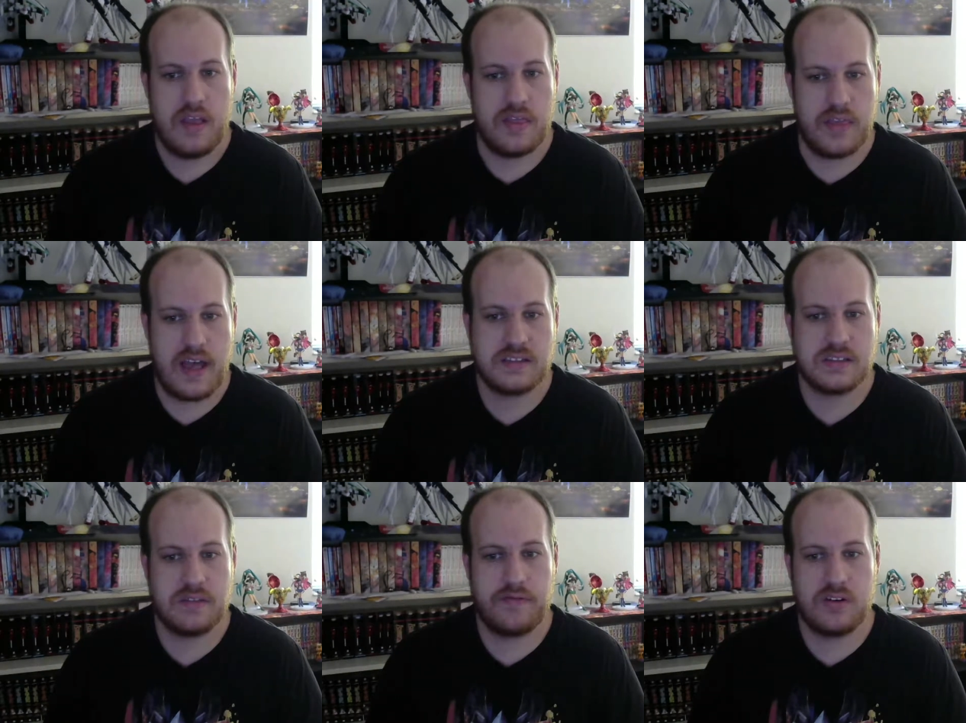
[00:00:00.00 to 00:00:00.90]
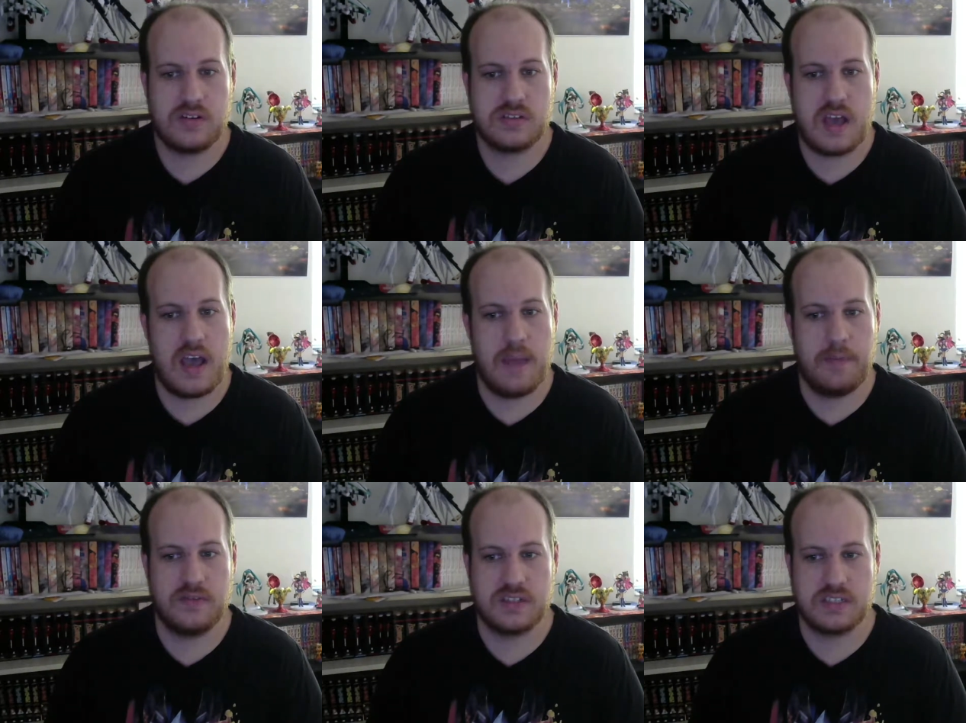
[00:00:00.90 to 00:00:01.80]
That's the first time
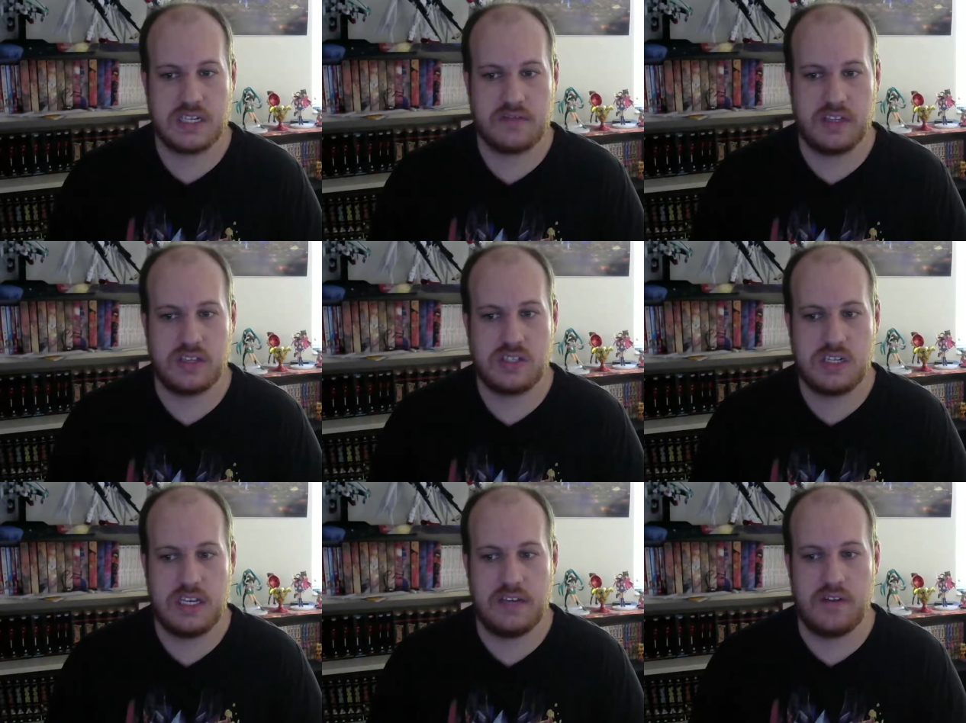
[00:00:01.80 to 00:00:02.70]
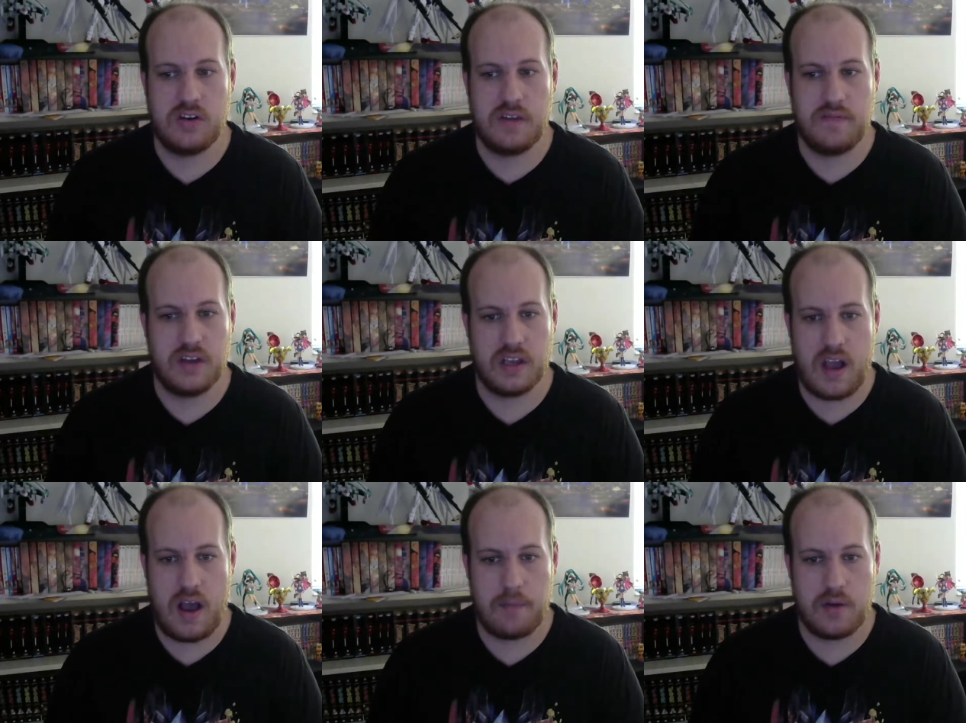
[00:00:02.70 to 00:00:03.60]
you've successfully achieved your infinite
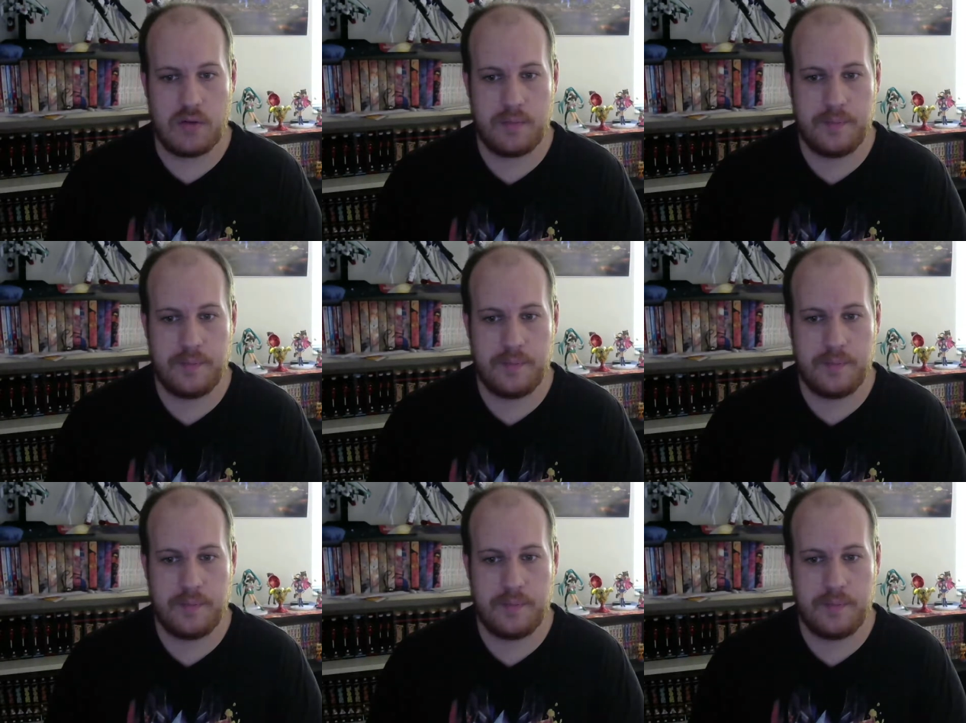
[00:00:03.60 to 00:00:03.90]
combo.